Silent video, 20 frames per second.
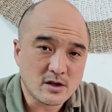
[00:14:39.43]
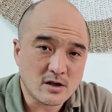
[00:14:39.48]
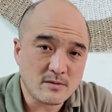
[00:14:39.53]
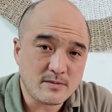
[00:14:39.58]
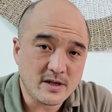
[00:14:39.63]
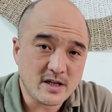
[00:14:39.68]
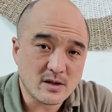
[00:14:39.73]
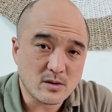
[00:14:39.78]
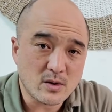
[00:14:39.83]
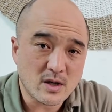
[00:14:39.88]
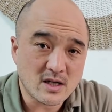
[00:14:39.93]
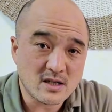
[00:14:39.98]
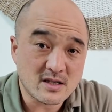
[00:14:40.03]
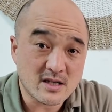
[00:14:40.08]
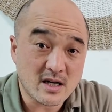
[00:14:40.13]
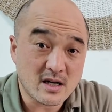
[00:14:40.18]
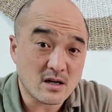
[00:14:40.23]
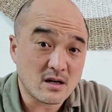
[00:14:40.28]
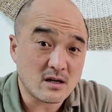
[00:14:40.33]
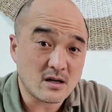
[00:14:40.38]
could be the
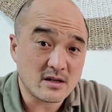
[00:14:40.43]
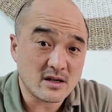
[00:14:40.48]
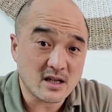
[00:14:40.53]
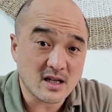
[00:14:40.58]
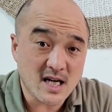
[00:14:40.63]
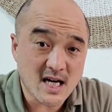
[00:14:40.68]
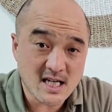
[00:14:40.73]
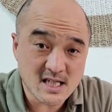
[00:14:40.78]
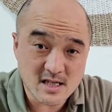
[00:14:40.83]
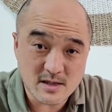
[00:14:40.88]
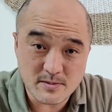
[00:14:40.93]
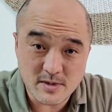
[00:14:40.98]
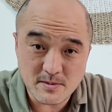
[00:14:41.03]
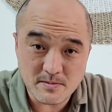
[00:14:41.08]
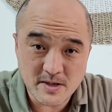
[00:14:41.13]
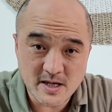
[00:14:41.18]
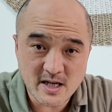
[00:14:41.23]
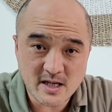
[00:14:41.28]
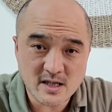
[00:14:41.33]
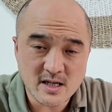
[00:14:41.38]
ones that are the last to
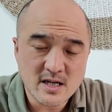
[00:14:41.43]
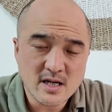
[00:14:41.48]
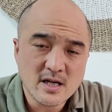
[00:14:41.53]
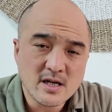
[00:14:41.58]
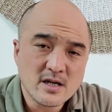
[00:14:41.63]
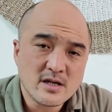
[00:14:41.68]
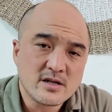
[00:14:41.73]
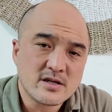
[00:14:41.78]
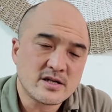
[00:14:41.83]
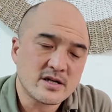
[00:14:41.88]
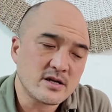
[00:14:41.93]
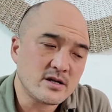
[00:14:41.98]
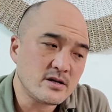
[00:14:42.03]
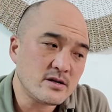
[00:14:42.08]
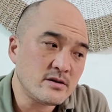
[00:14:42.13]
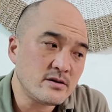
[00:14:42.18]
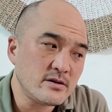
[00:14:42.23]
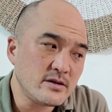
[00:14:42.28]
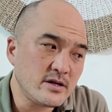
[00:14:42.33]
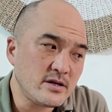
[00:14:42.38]
be picked.
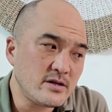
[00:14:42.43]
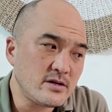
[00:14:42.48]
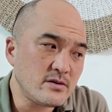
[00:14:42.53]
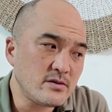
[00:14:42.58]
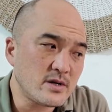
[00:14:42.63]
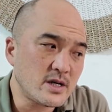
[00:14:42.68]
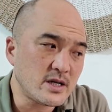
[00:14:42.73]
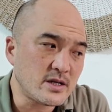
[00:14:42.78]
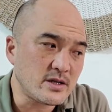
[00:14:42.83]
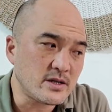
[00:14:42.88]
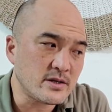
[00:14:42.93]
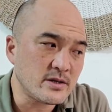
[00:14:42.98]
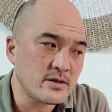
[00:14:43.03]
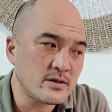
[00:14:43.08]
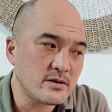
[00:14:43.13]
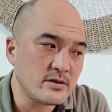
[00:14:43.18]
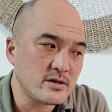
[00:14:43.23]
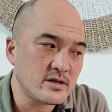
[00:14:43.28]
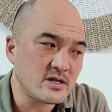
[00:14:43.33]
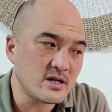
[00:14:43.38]
So you do want
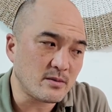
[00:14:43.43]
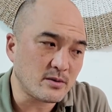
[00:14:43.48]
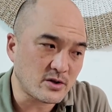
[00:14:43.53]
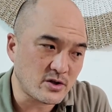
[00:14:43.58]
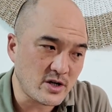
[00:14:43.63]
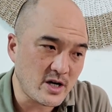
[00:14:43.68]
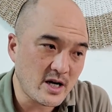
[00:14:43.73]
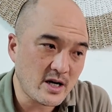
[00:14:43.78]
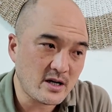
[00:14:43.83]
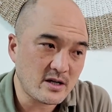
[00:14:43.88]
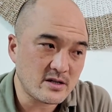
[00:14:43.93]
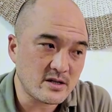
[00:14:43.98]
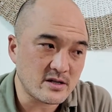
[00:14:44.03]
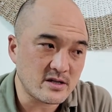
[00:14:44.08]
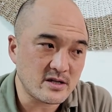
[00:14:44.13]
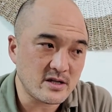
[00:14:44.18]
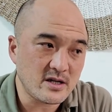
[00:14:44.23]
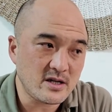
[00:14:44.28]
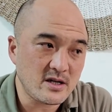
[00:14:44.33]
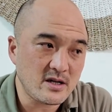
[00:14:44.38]
to double check
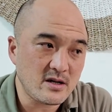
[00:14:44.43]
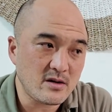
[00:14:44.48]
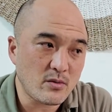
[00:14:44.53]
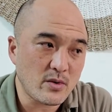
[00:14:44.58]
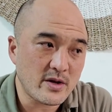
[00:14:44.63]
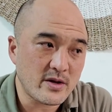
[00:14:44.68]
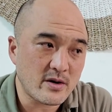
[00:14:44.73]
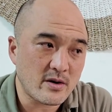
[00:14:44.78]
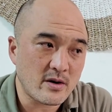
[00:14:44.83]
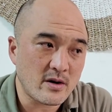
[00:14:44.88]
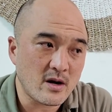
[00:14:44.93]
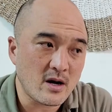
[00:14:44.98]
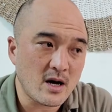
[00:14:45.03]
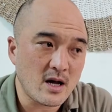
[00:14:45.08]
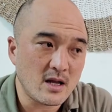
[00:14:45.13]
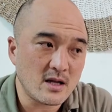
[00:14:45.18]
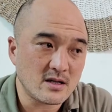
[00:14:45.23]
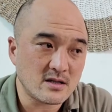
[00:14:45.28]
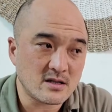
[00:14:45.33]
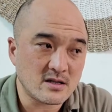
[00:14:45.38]
to see whether or
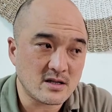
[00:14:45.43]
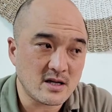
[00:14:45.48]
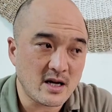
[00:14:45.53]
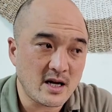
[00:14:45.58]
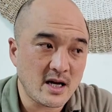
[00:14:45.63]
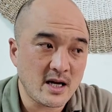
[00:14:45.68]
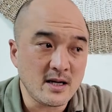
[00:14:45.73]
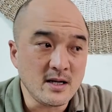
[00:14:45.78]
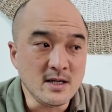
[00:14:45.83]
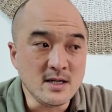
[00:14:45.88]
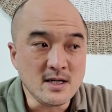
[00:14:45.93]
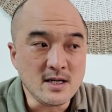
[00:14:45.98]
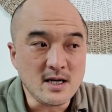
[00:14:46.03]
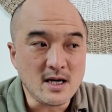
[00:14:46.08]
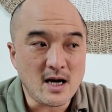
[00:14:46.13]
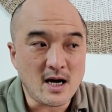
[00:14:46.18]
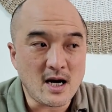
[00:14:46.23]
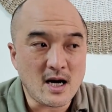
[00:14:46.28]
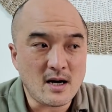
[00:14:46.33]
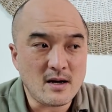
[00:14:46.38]
not, let's say,
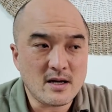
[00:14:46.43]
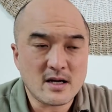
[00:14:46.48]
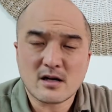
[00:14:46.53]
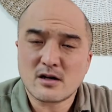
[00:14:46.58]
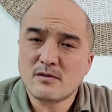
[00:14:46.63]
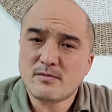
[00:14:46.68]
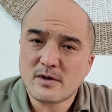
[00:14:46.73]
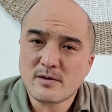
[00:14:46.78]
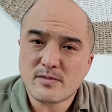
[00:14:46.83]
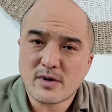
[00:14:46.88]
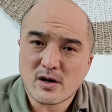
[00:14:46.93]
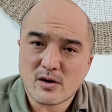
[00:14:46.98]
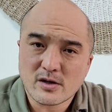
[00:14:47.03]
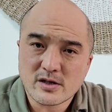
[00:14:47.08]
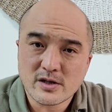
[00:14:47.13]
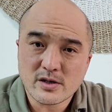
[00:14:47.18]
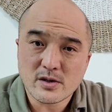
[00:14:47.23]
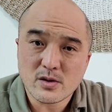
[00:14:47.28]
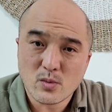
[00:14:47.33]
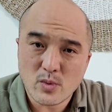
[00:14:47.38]
it could be
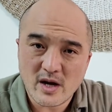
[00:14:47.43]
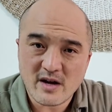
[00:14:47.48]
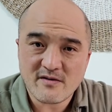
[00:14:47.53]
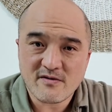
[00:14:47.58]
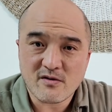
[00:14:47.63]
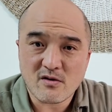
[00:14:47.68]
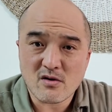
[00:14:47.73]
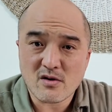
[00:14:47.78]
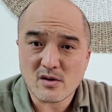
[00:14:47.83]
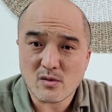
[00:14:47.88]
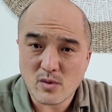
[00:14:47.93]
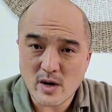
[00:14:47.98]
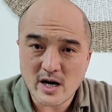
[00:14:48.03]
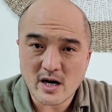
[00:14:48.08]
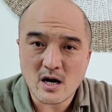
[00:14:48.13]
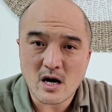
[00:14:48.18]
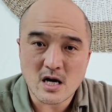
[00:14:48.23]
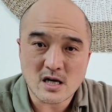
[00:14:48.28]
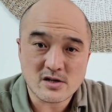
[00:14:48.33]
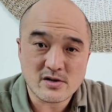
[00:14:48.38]
better to wait for the
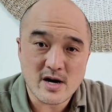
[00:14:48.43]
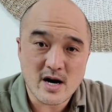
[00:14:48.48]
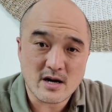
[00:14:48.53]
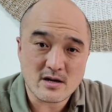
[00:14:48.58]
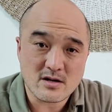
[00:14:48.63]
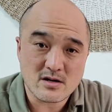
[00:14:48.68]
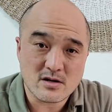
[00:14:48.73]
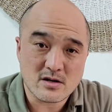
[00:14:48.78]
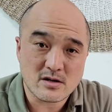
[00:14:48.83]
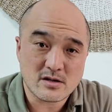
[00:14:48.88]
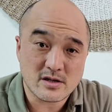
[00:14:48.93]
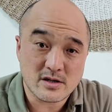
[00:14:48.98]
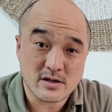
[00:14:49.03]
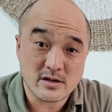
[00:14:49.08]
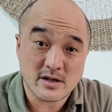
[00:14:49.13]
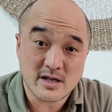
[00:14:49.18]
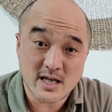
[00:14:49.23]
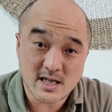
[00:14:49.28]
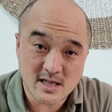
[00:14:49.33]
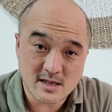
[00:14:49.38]
right contractor
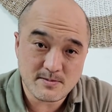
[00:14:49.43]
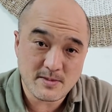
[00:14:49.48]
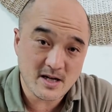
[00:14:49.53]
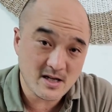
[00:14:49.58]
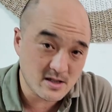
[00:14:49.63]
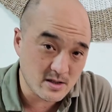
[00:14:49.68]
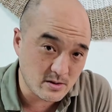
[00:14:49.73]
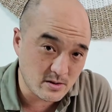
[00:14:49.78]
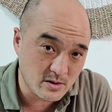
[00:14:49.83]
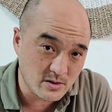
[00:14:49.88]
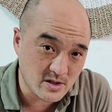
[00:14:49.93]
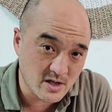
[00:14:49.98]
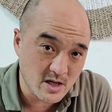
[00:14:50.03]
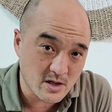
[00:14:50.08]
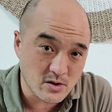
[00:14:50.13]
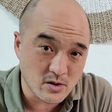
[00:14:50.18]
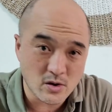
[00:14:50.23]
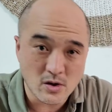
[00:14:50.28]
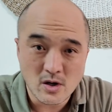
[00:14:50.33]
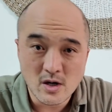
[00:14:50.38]
to get space on their
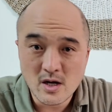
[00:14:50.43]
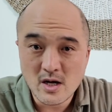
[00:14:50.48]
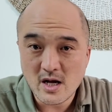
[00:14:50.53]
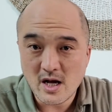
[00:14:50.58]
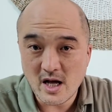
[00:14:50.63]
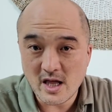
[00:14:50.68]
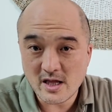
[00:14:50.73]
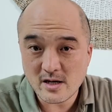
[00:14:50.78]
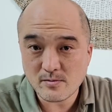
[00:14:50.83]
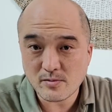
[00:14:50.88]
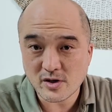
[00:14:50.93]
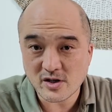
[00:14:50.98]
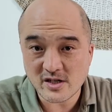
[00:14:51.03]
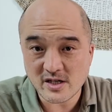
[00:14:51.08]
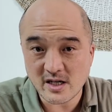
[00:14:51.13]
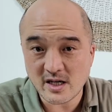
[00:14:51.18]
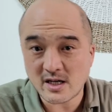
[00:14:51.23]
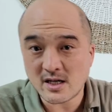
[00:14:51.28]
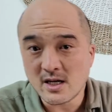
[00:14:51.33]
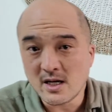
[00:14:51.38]
schedule and then
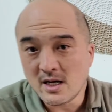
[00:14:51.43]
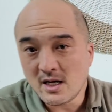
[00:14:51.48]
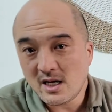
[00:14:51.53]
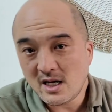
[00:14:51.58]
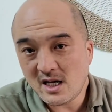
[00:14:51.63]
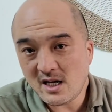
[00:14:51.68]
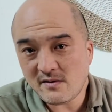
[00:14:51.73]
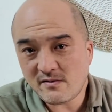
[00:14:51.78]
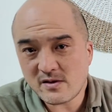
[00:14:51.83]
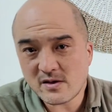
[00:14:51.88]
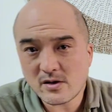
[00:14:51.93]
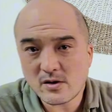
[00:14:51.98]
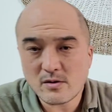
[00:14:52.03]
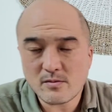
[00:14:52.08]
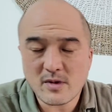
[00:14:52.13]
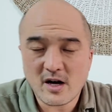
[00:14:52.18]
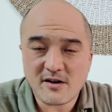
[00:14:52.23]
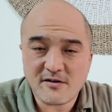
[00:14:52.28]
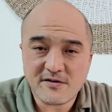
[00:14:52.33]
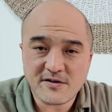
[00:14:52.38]
proceed. Even though
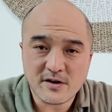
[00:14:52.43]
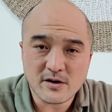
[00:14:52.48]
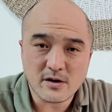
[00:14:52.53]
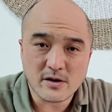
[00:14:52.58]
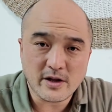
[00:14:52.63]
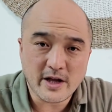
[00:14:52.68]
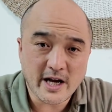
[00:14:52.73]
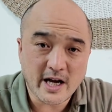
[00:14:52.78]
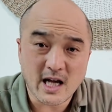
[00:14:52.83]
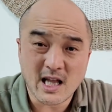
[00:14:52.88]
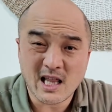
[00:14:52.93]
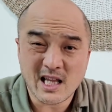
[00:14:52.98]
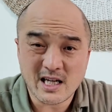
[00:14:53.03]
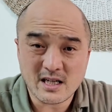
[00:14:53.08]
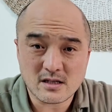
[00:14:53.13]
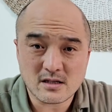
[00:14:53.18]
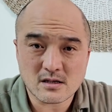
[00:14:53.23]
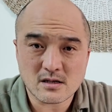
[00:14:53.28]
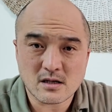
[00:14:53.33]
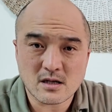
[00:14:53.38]
it might feel like a
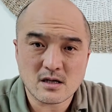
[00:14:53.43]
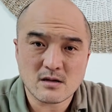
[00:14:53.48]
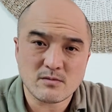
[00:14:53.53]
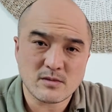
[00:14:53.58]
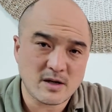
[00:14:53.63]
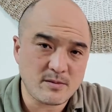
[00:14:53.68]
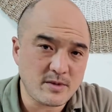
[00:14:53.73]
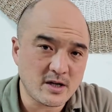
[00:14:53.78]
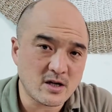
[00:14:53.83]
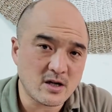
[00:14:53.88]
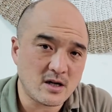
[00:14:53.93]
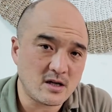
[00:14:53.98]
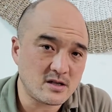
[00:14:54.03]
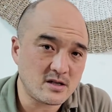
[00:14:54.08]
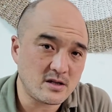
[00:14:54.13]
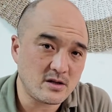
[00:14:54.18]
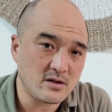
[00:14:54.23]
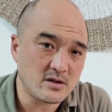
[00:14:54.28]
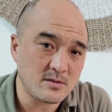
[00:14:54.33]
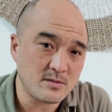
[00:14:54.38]
late start might be
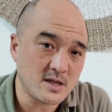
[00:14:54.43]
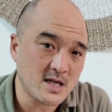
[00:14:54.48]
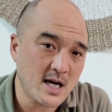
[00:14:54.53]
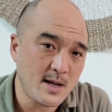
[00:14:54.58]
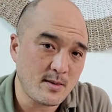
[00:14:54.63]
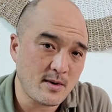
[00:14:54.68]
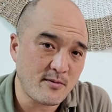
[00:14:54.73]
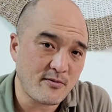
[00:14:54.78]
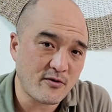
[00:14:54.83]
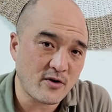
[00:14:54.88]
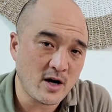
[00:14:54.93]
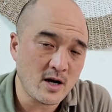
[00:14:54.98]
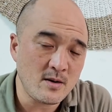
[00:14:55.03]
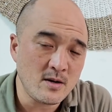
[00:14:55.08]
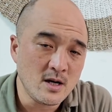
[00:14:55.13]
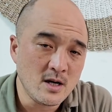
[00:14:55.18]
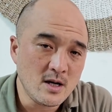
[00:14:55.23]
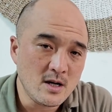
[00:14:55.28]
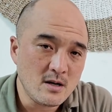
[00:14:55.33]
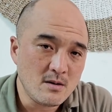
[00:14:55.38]
costing you some time up
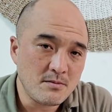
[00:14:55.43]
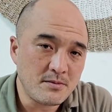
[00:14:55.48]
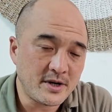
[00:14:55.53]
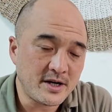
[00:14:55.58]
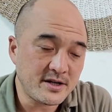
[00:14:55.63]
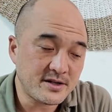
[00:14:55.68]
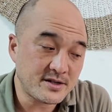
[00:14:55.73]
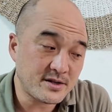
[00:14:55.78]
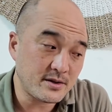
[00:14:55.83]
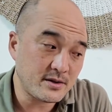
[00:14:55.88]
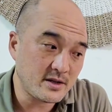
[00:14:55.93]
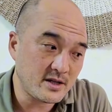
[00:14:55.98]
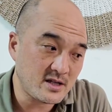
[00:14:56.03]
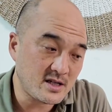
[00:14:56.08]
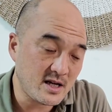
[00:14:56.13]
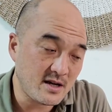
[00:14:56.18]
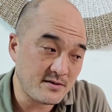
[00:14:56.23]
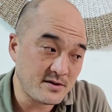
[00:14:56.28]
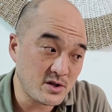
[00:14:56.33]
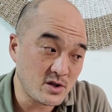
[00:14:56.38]
front, but it certainly
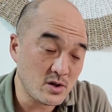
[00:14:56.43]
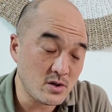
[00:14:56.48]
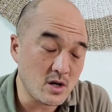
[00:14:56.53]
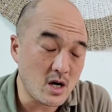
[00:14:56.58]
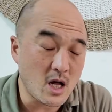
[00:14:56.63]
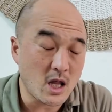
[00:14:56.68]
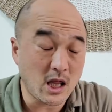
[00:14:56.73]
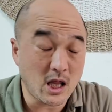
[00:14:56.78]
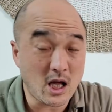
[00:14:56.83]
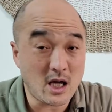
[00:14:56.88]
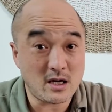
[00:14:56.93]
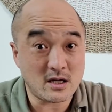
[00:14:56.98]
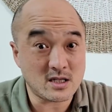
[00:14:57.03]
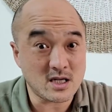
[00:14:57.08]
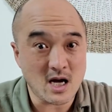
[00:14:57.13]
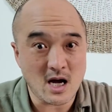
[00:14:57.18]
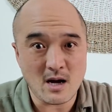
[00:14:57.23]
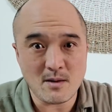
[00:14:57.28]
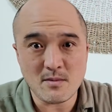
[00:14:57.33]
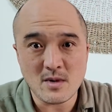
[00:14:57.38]
saves you a lot of
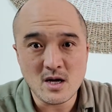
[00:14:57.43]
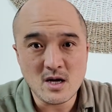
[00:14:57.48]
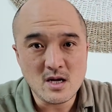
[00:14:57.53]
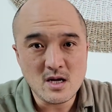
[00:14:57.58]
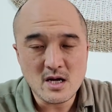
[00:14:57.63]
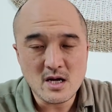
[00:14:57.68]
time